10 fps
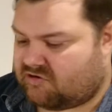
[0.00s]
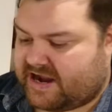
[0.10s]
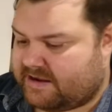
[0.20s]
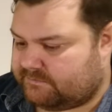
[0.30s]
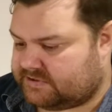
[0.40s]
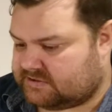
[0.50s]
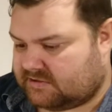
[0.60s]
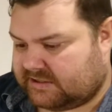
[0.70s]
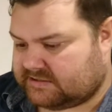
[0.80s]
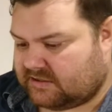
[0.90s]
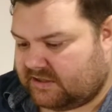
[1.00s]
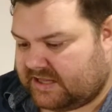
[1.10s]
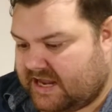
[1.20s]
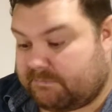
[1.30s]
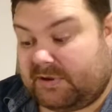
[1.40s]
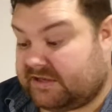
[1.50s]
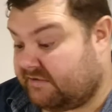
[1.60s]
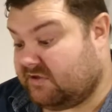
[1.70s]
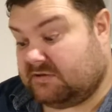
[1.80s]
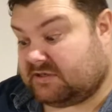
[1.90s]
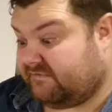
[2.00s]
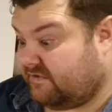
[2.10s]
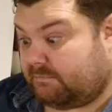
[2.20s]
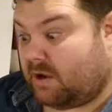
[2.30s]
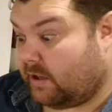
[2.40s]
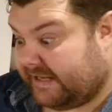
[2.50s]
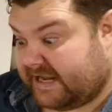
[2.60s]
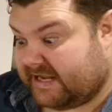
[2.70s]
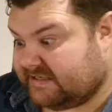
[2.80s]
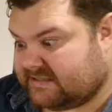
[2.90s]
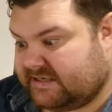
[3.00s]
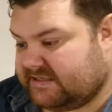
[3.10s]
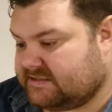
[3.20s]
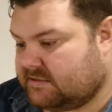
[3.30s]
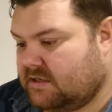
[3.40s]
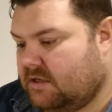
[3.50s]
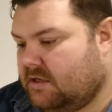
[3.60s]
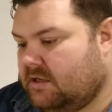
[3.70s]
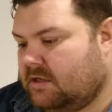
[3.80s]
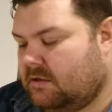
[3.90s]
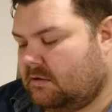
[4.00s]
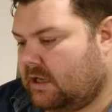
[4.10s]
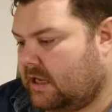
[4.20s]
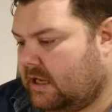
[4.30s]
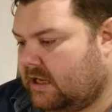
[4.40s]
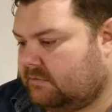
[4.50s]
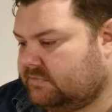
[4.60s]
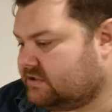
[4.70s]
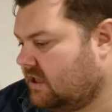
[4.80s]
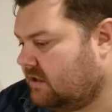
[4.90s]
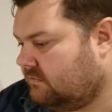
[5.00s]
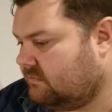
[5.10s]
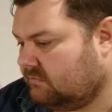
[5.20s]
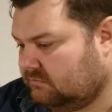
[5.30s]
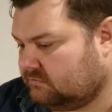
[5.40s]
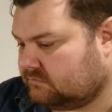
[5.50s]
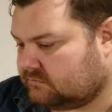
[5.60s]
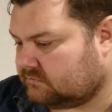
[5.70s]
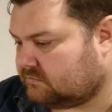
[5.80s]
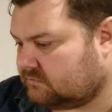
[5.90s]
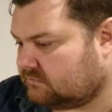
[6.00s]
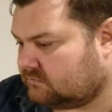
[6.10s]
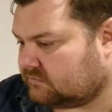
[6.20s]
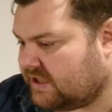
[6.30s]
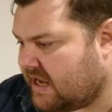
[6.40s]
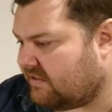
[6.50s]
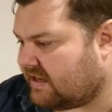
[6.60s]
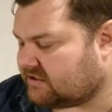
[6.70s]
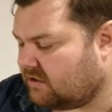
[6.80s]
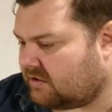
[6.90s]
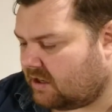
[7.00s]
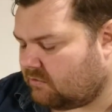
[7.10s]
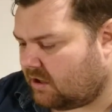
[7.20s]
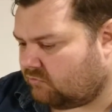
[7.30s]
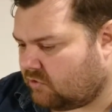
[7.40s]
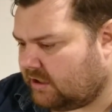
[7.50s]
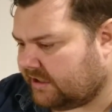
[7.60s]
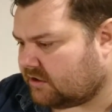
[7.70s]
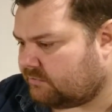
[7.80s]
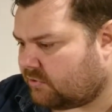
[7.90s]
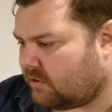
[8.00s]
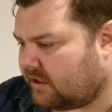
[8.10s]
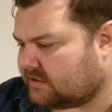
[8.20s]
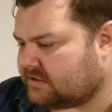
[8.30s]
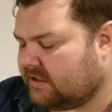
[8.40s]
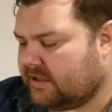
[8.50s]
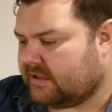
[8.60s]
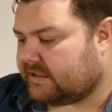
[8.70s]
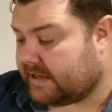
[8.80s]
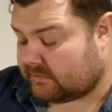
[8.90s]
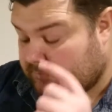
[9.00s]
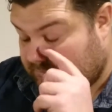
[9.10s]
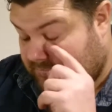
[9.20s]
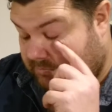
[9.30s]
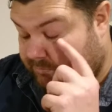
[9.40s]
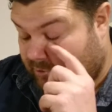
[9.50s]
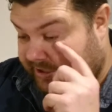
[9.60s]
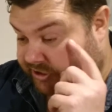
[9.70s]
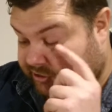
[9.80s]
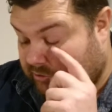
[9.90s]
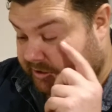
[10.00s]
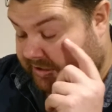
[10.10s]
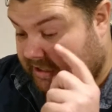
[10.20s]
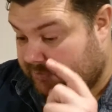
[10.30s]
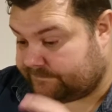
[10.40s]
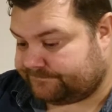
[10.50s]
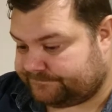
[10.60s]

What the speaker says: wraps, things like that, but they've used them for pie cases. So yeah, that's a really good product. Now, I'm pretty sure, you know,